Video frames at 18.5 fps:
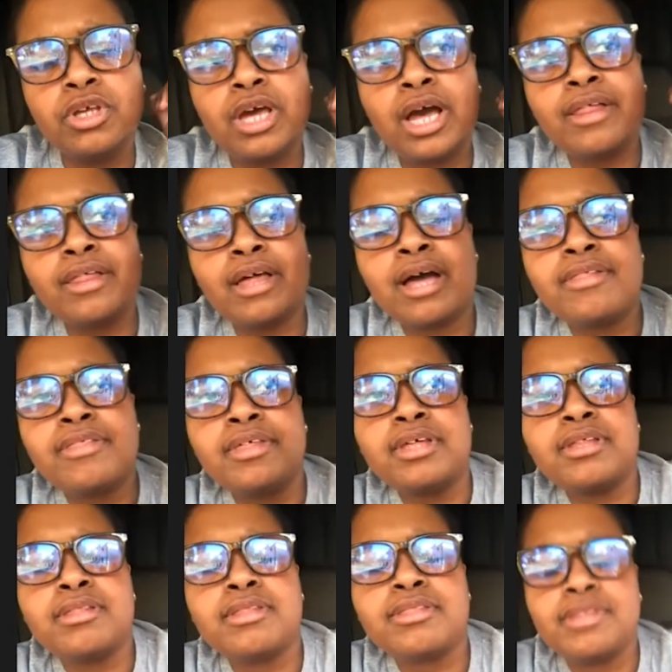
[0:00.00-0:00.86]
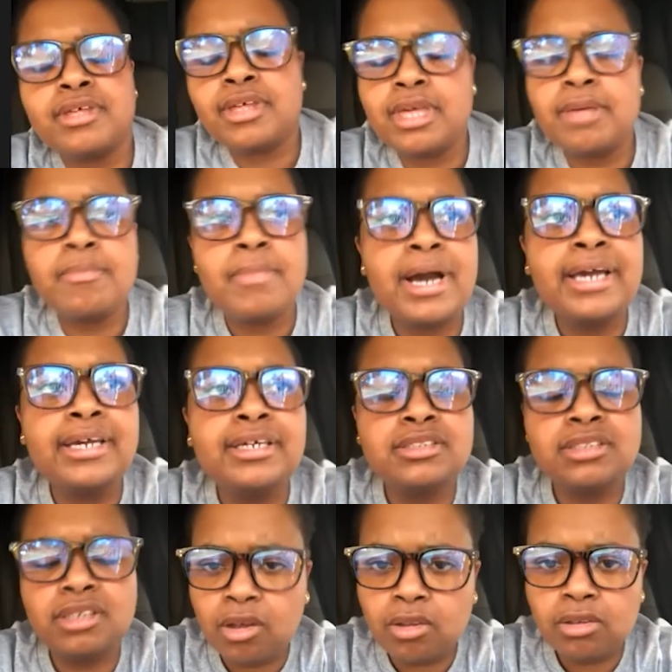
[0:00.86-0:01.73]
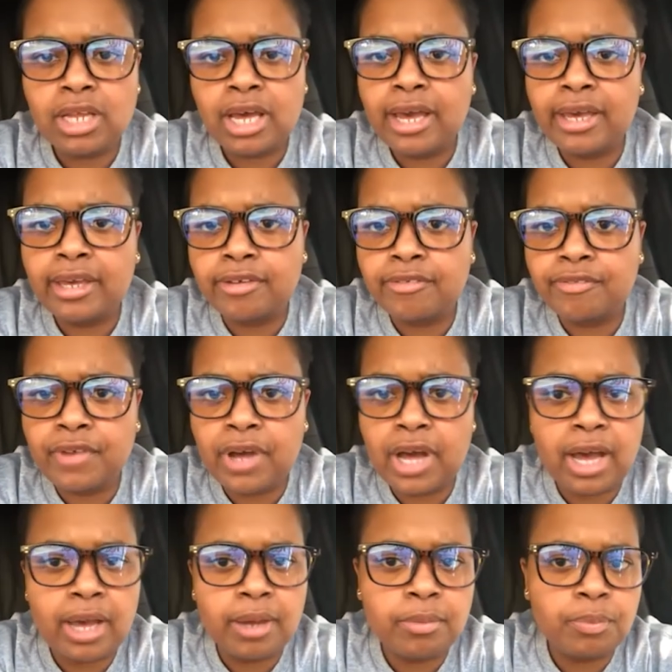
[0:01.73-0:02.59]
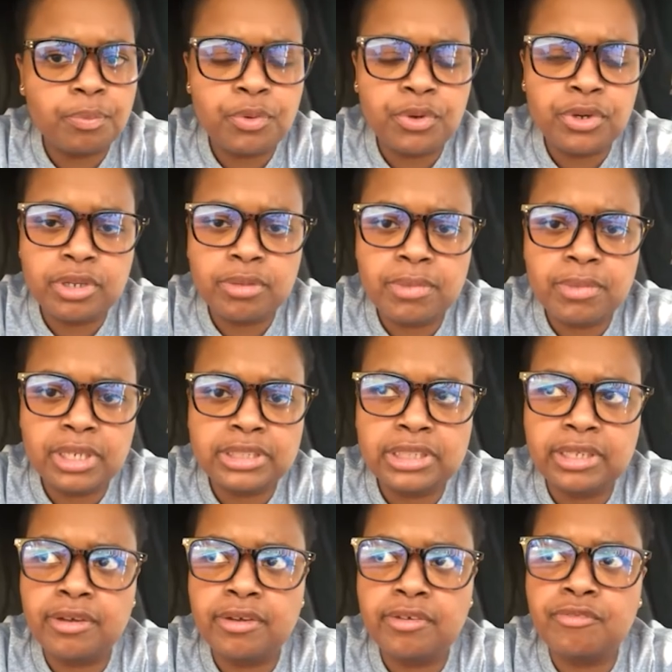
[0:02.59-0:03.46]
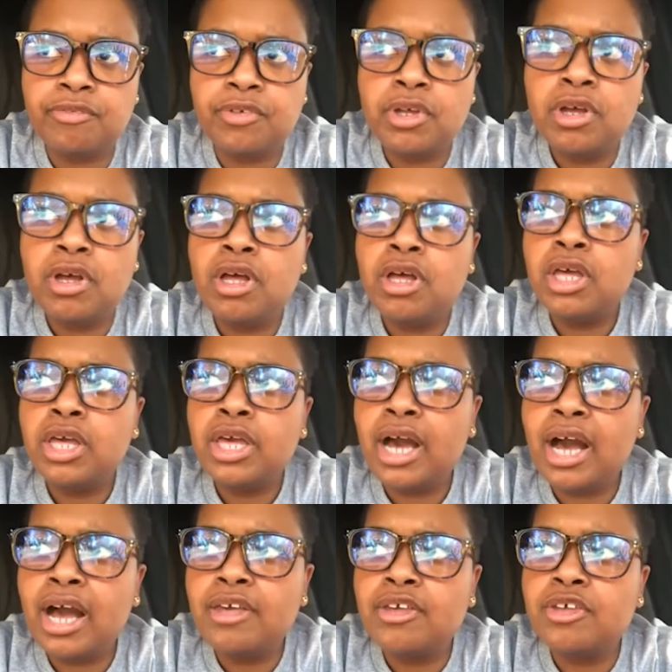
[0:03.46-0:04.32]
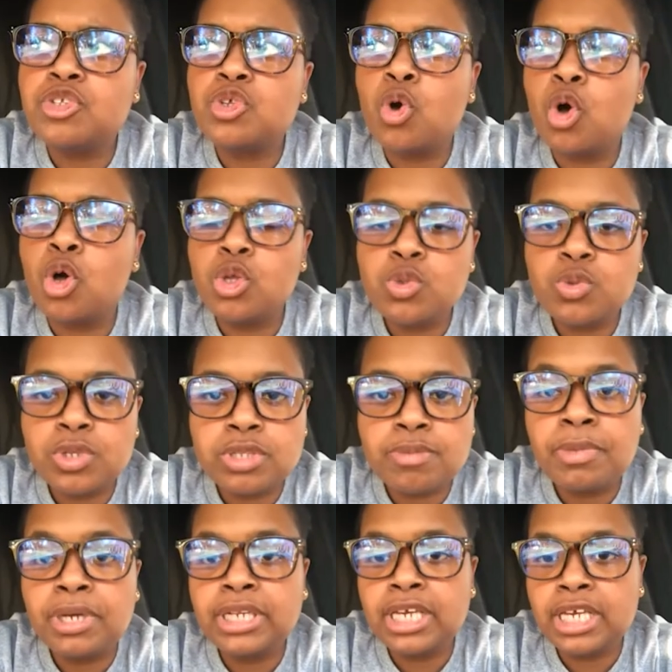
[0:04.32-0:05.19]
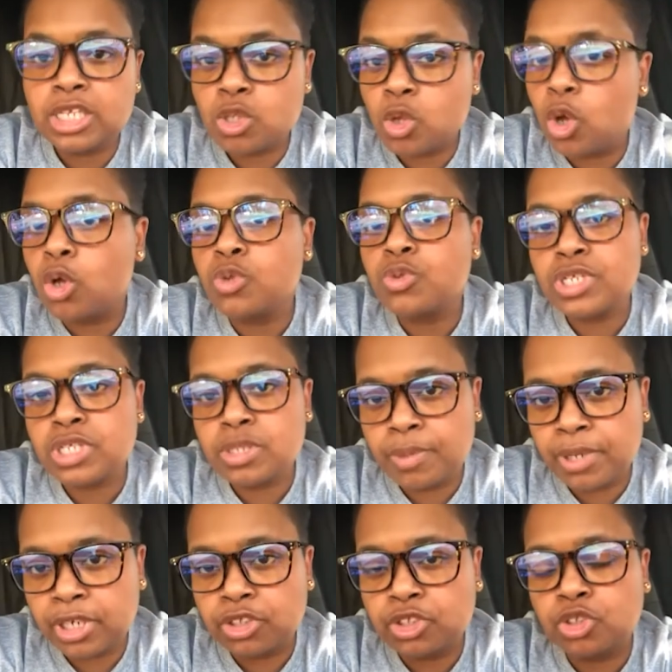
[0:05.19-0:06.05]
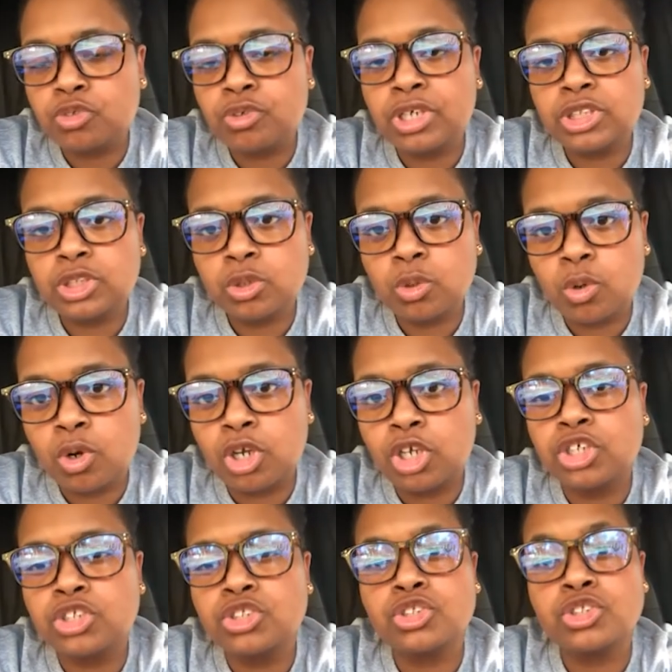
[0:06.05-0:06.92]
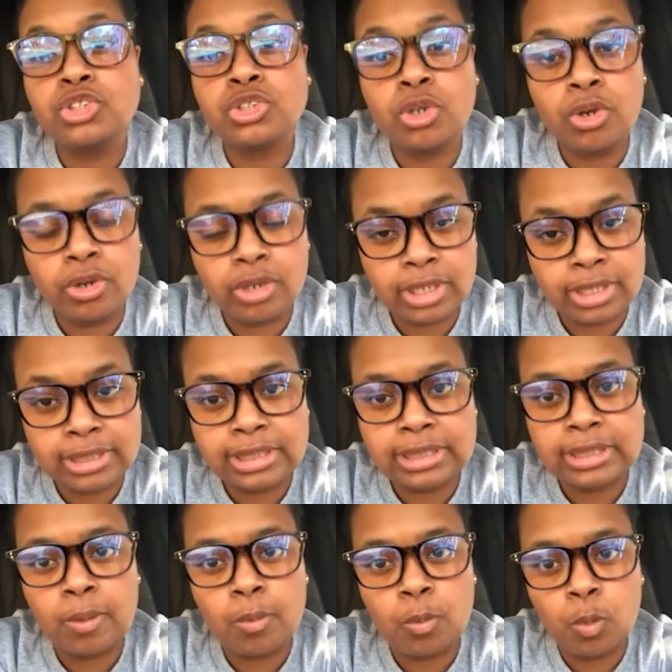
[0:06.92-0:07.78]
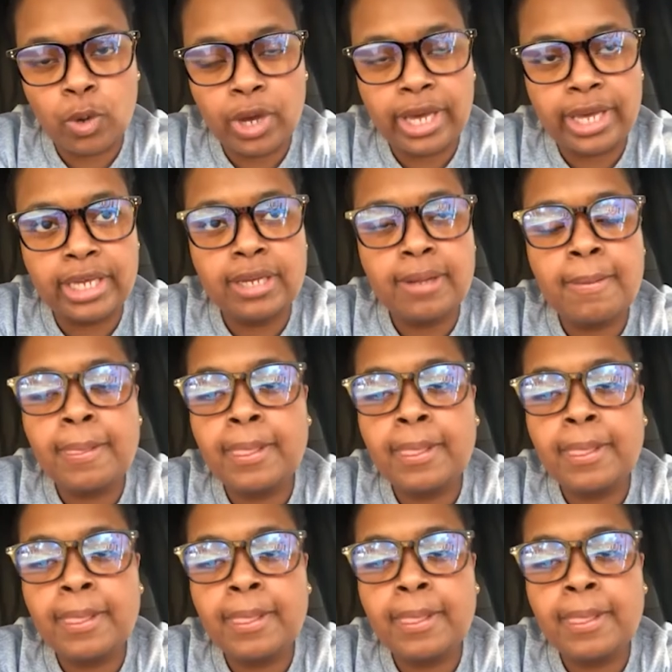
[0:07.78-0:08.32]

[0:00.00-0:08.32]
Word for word: I, I think in my adult life, I pretty much have it's always money has always been a stressor or a concern in some way.